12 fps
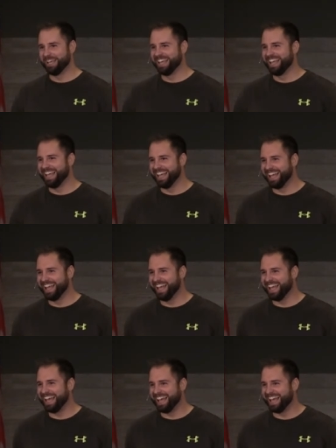
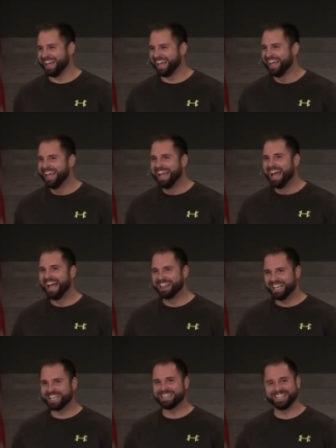
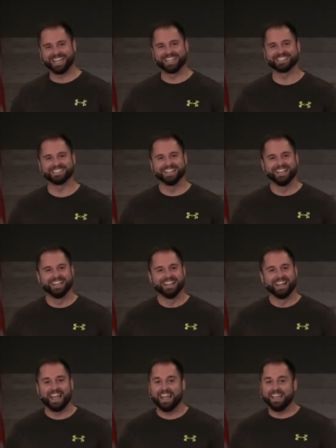look at this.
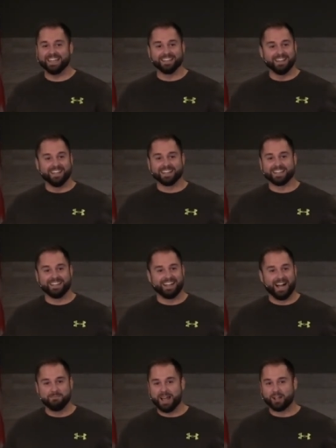Hey, look,
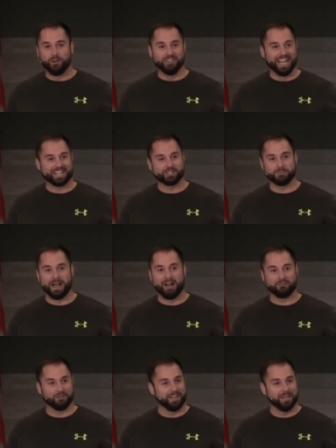I'm not going the extra
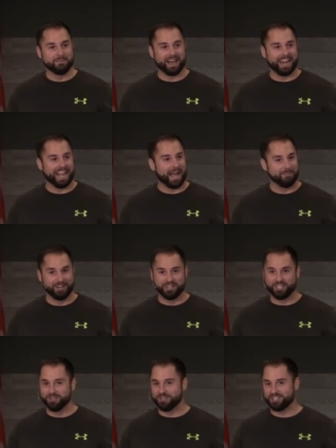mile for anybody. I'm here
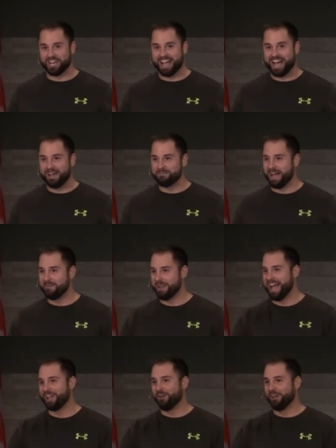to do a job. I'm
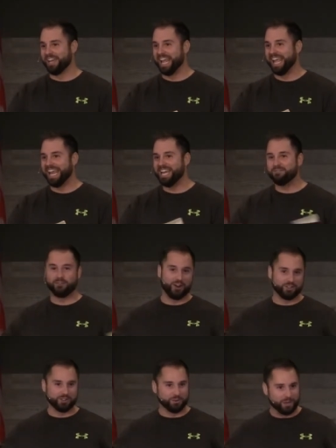not going any
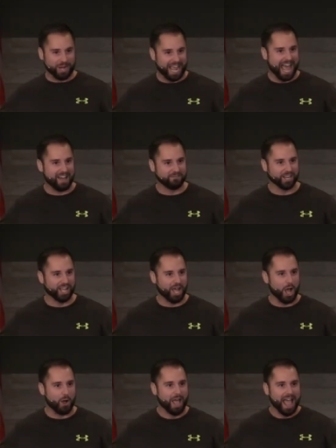farther than what I have to
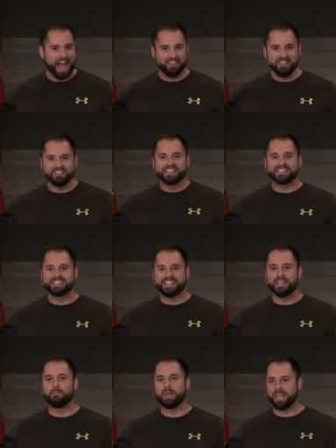go. I think this is
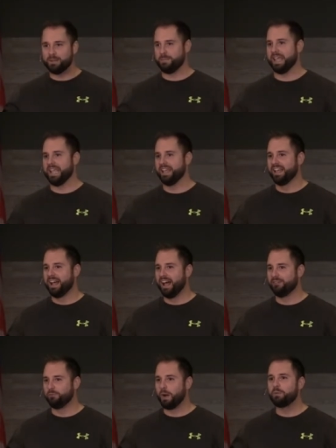the epitome
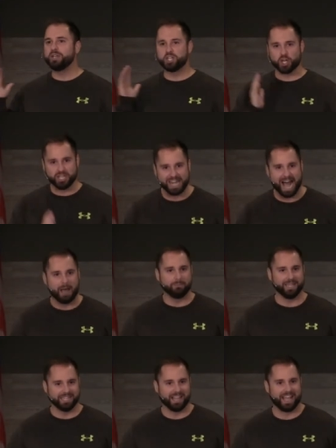of what we should not
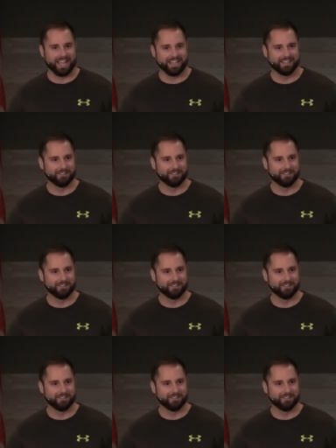be like.